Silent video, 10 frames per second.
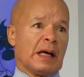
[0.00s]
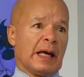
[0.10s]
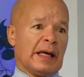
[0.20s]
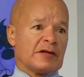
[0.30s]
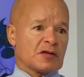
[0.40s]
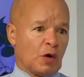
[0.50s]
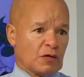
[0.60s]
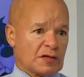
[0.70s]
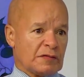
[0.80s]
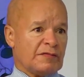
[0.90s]
it's
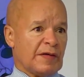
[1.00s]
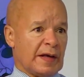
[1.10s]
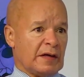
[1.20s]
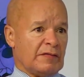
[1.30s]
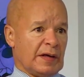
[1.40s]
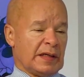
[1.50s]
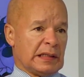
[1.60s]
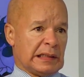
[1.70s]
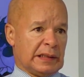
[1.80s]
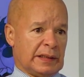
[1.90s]
also very, very
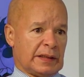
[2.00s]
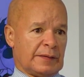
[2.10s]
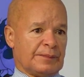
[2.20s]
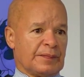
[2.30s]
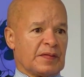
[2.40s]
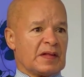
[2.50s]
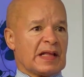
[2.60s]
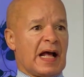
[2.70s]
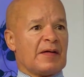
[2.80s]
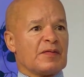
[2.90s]
clear
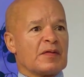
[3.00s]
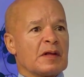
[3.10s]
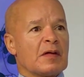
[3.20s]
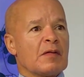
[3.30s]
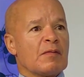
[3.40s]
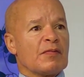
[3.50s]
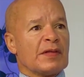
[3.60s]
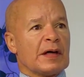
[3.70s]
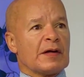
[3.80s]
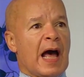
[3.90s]
that
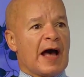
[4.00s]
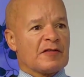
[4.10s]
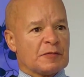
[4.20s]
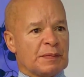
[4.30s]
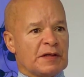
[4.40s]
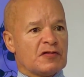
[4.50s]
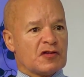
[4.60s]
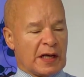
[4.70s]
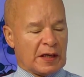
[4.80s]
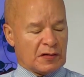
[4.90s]
there has been
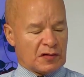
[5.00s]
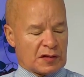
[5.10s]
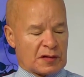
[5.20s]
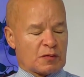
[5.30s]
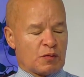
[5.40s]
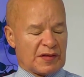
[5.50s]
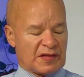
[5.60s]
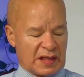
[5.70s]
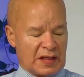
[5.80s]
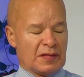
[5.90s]
changes
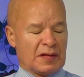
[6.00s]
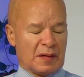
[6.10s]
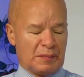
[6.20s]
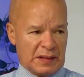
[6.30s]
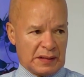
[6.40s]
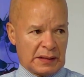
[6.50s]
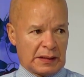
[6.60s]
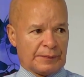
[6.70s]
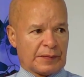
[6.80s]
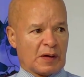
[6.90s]
within the
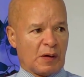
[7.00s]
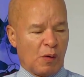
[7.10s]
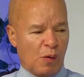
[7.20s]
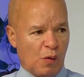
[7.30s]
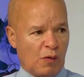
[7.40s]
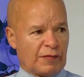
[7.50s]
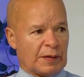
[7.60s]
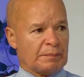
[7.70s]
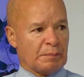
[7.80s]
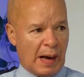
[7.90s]
media over
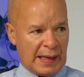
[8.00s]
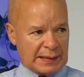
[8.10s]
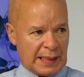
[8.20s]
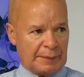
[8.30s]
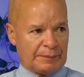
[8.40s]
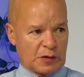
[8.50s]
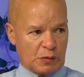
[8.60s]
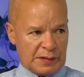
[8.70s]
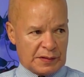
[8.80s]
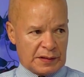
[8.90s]
my time,
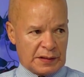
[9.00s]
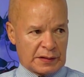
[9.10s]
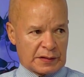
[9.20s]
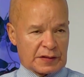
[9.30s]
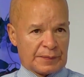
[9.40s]
20 years.